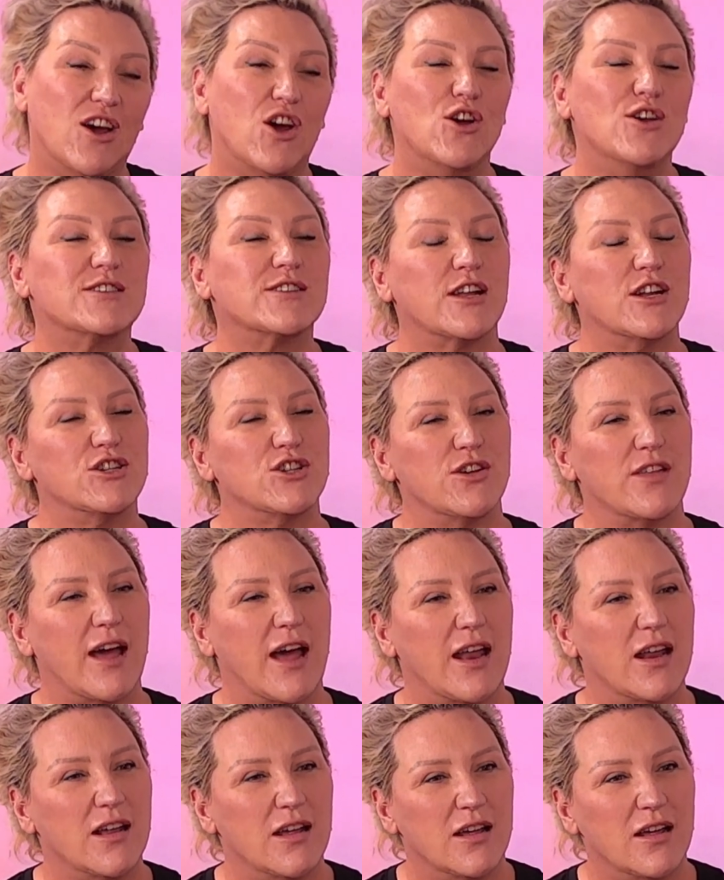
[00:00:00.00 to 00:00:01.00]
Who's going to do
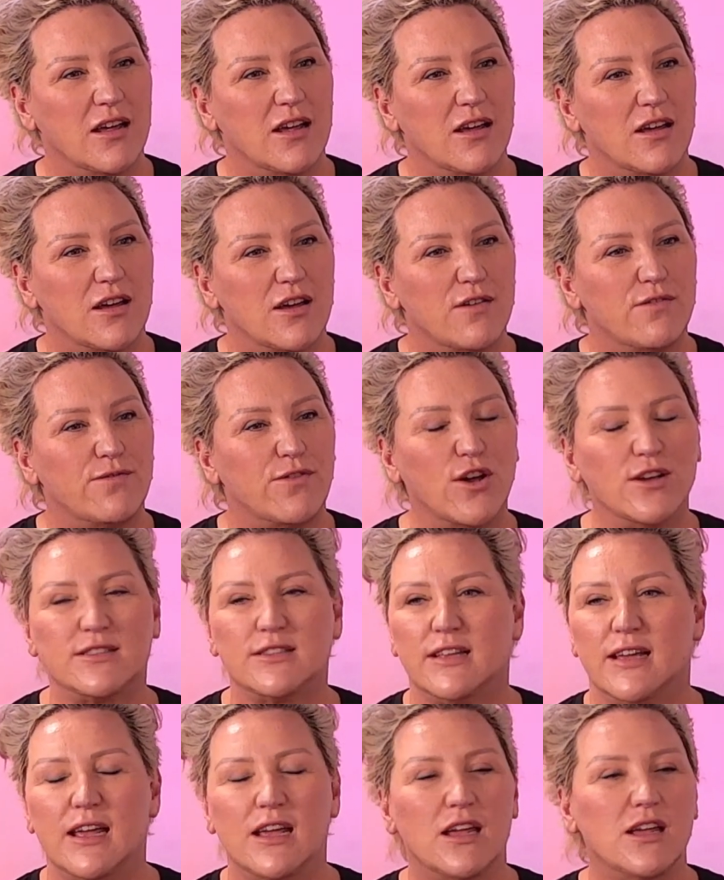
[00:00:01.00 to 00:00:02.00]
that? Okay, voiceover.
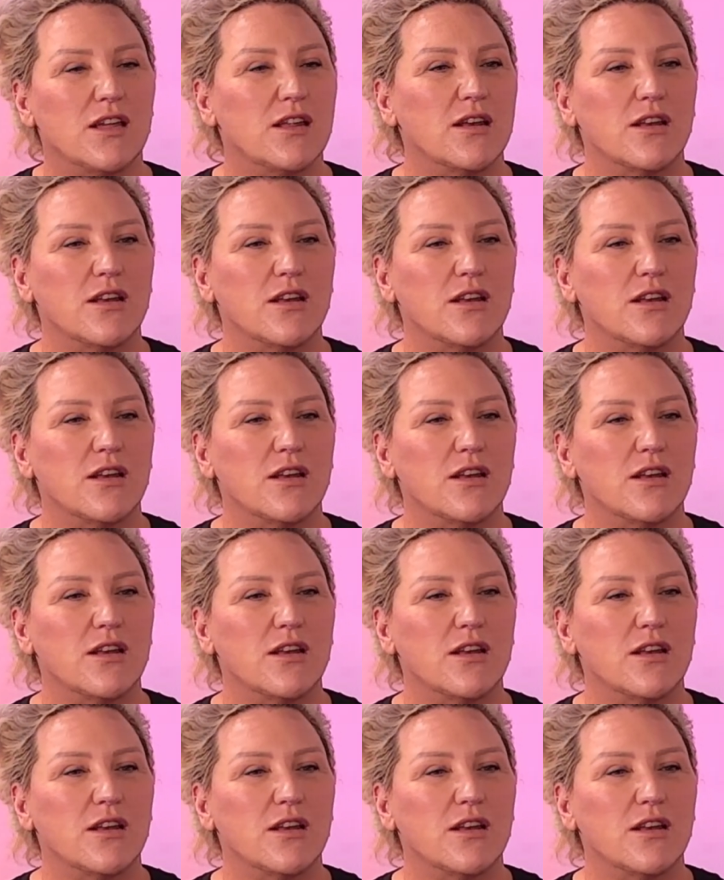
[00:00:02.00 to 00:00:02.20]
Firstly,